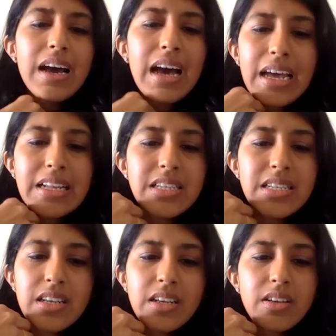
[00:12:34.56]
And
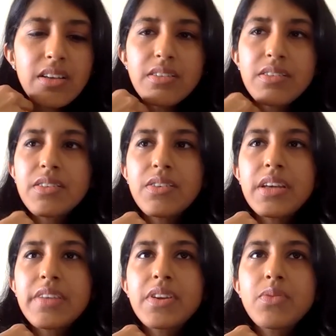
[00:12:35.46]

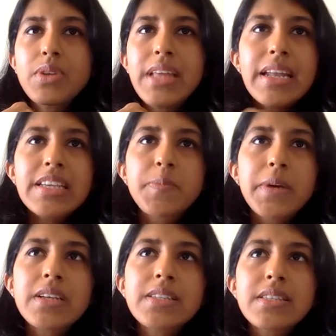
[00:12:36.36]
even with that
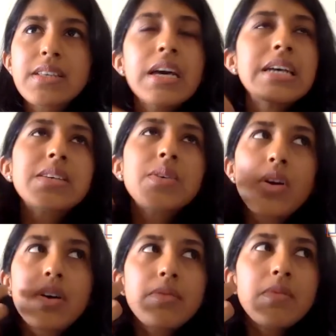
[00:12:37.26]
experience, see,
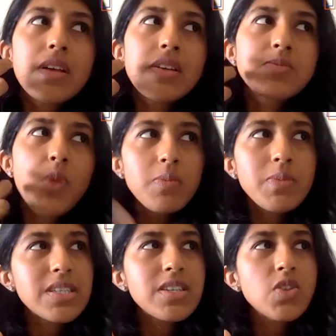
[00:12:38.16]
small
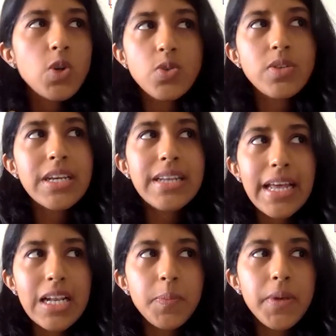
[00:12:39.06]
businesses also need
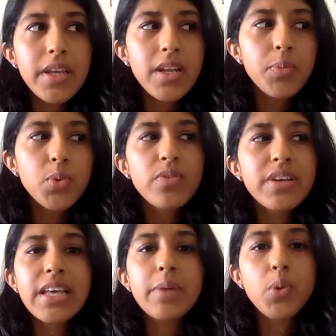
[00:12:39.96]
help in
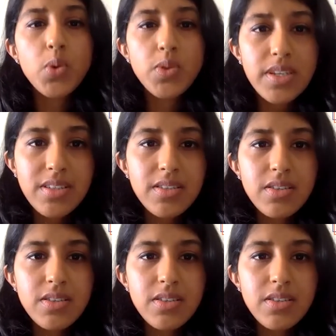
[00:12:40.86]
improving their processes.